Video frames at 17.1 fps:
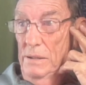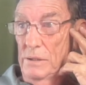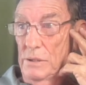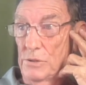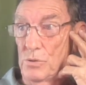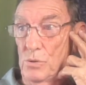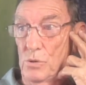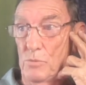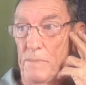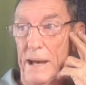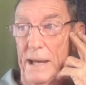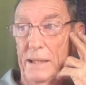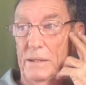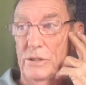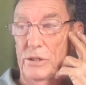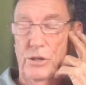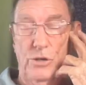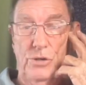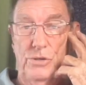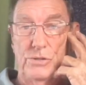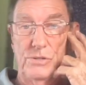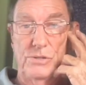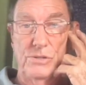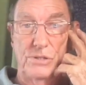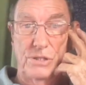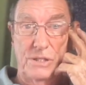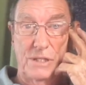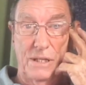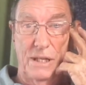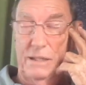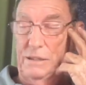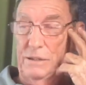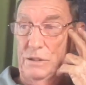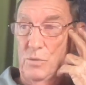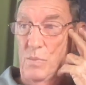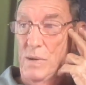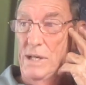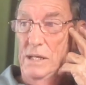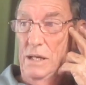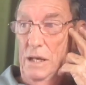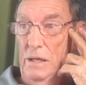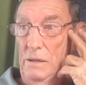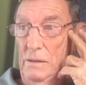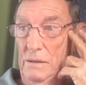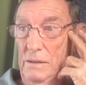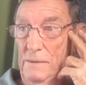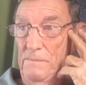to draw back the curtains at the window.